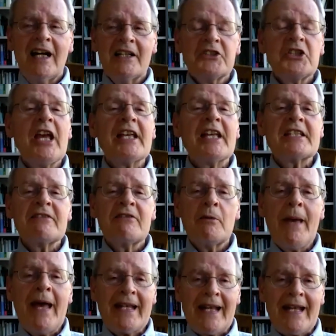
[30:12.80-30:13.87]
chance of a
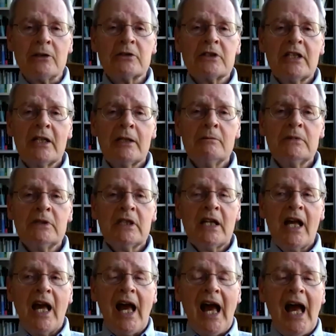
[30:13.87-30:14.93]
bad outcome,
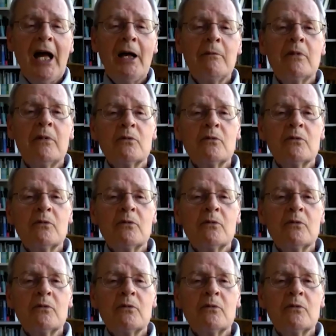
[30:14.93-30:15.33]
um,